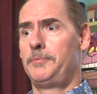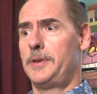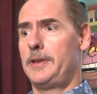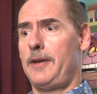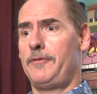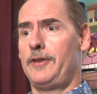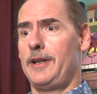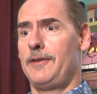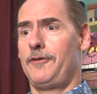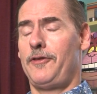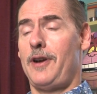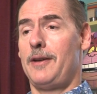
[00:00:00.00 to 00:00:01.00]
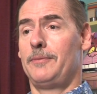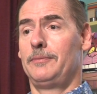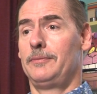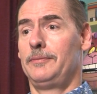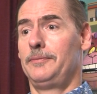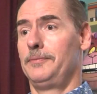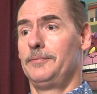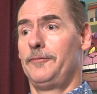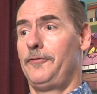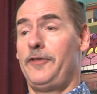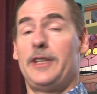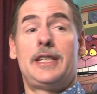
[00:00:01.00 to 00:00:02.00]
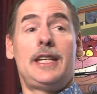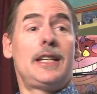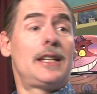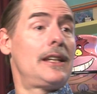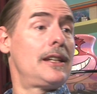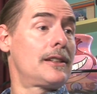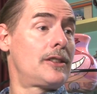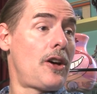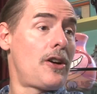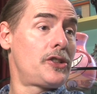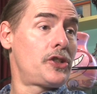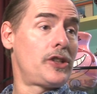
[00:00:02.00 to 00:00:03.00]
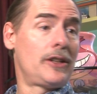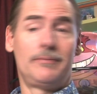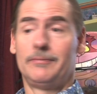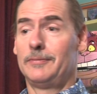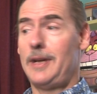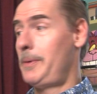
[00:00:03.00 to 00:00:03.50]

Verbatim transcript: suffering from fatigue and exhaustion.